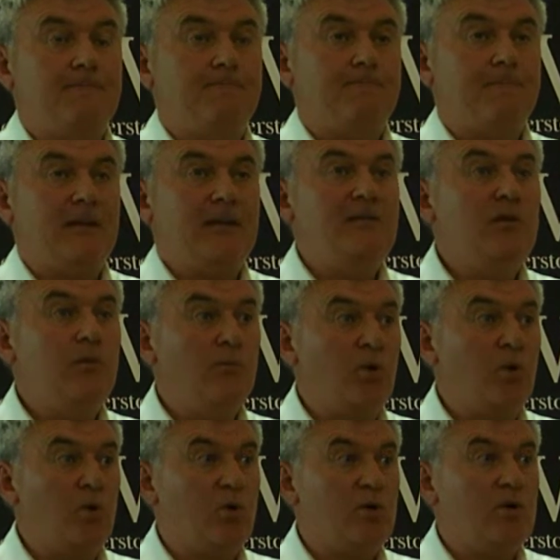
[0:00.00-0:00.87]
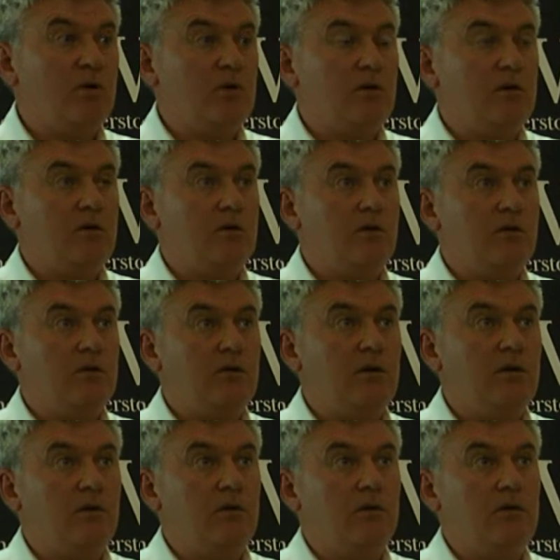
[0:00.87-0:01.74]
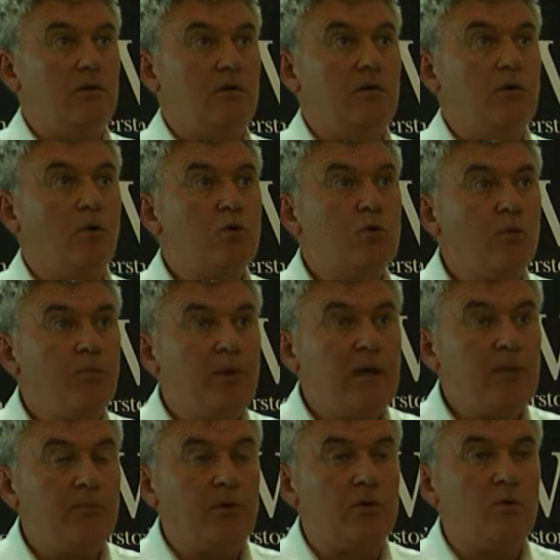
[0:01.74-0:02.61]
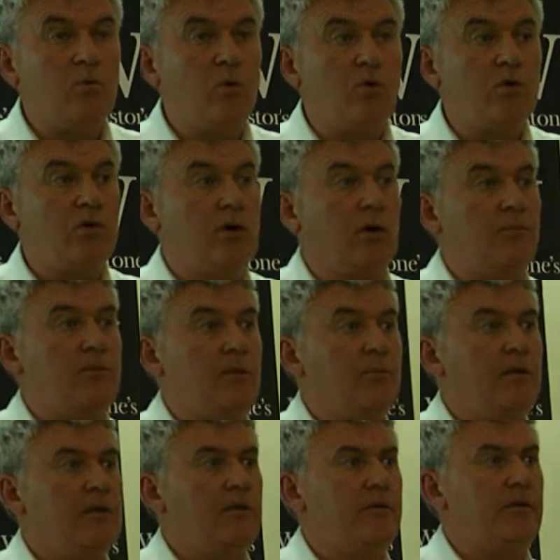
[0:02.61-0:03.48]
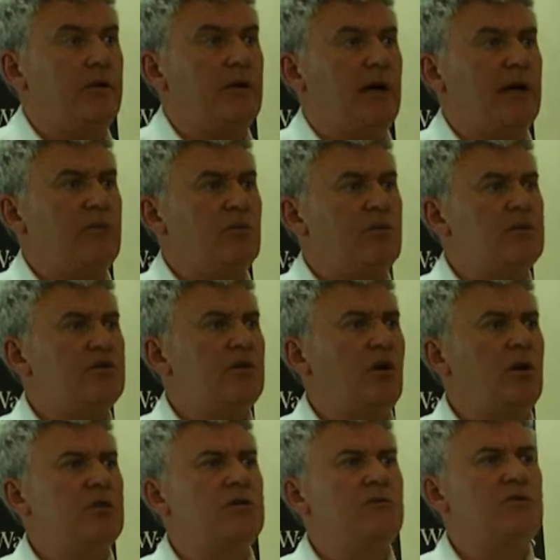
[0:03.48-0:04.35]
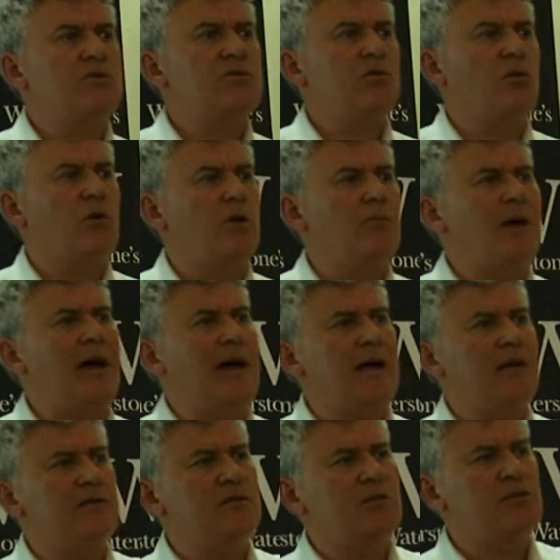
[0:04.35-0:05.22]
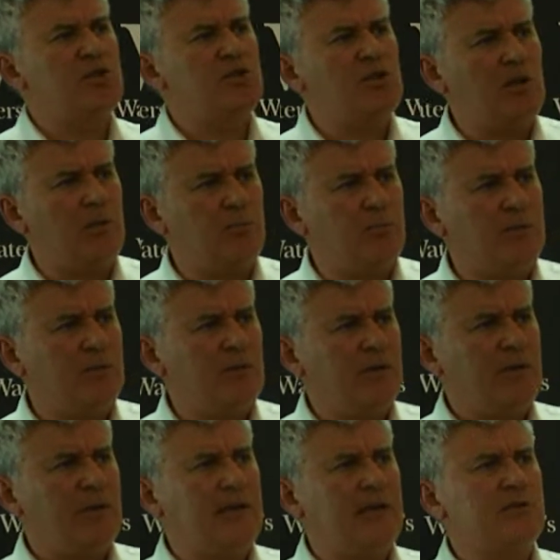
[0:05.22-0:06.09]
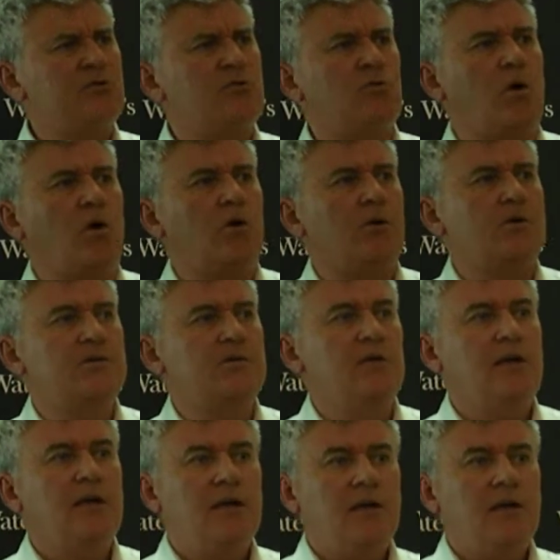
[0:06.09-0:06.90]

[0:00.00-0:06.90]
in the book, the local people are woken up in the middle of the night with the sound of the storm and the ship against rocks.